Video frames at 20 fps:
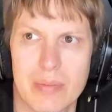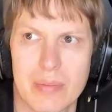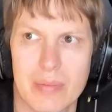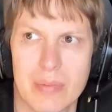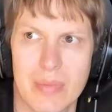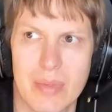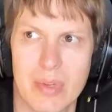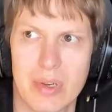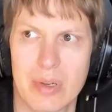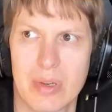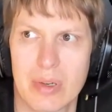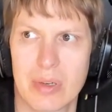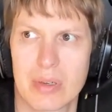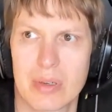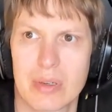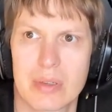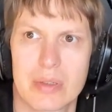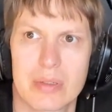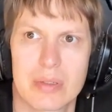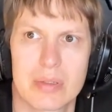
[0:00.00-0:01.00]
Mm,
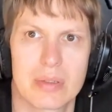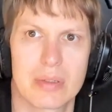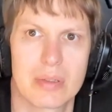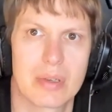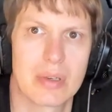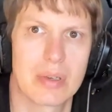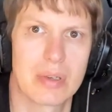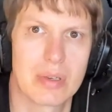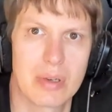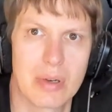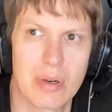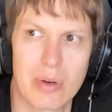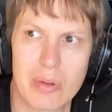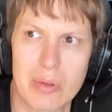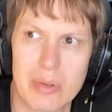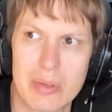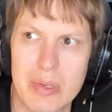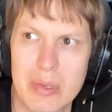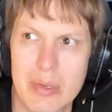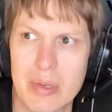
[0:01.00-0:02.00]
uh,
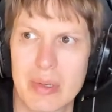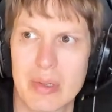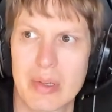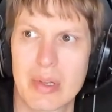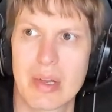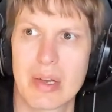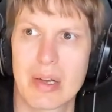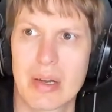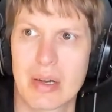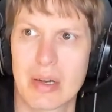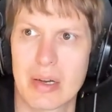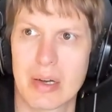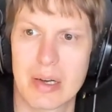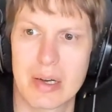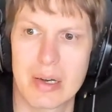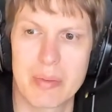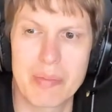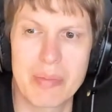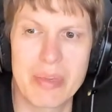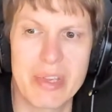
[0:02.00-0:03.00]
called to uh,
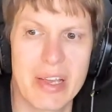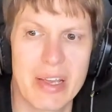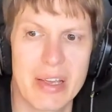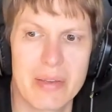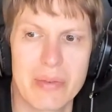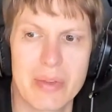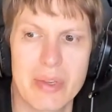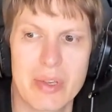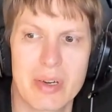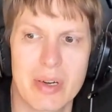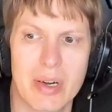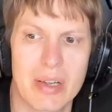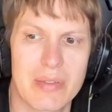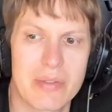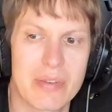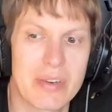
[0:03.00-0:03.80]
uh PAV, right?